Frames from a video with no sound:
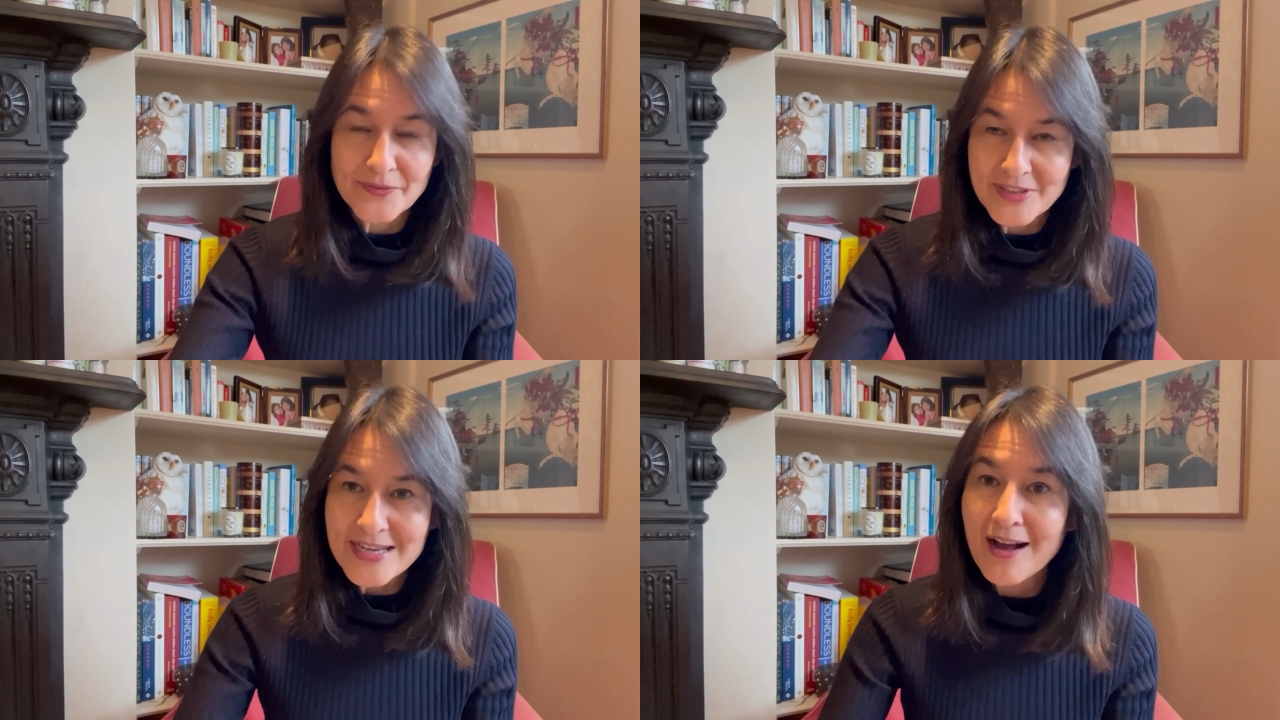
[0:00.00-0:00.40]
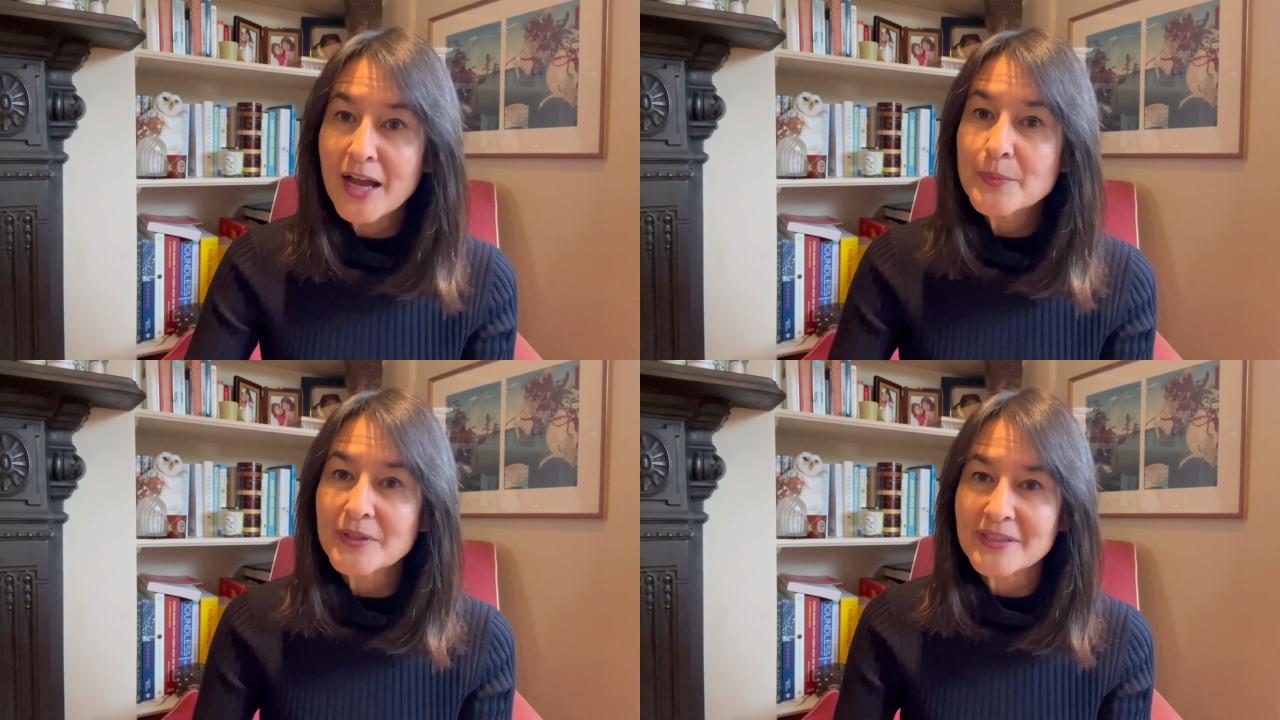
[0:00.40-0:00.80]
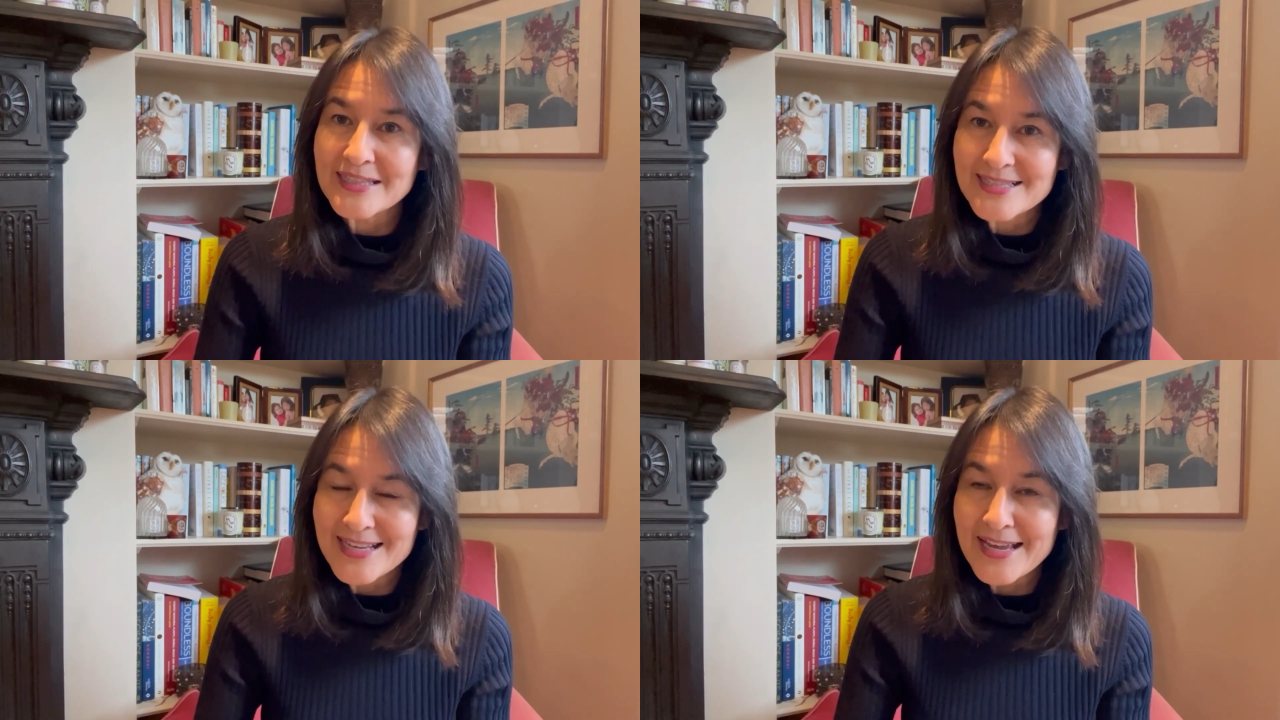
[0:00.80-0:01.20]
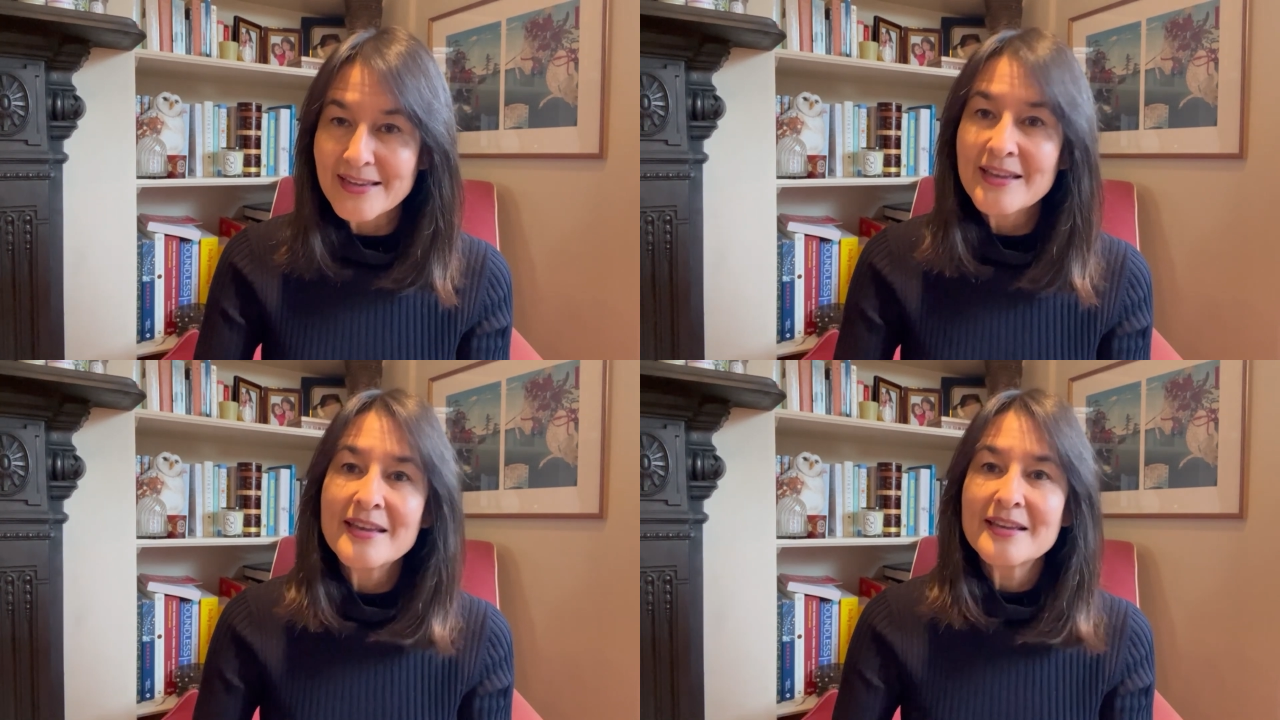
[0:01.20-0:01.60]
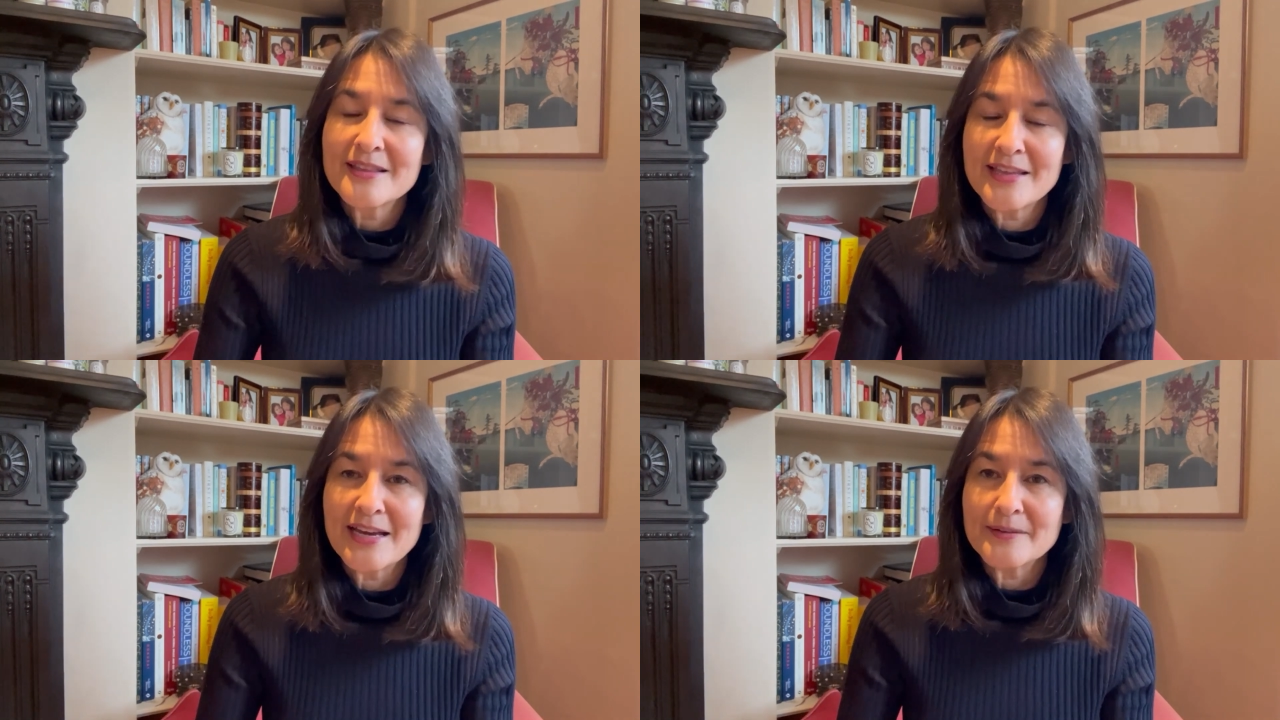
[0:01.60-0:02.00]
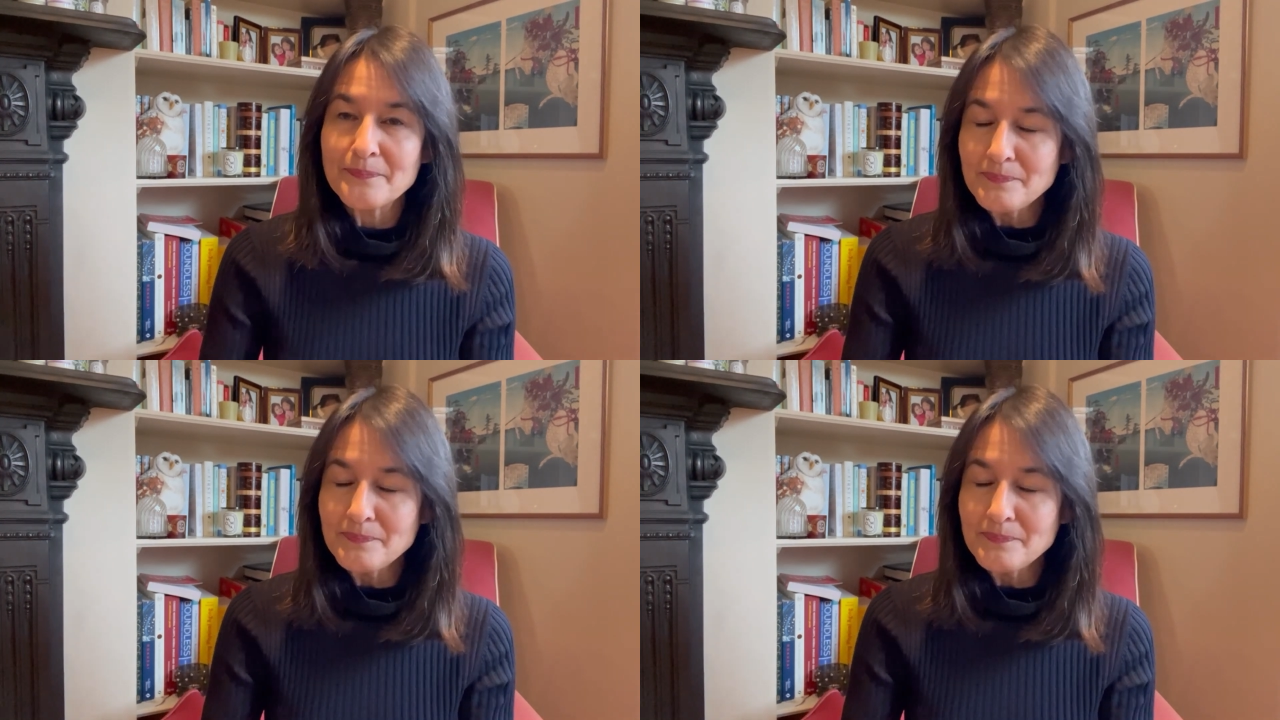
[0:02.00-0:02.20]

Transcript: the time when they say that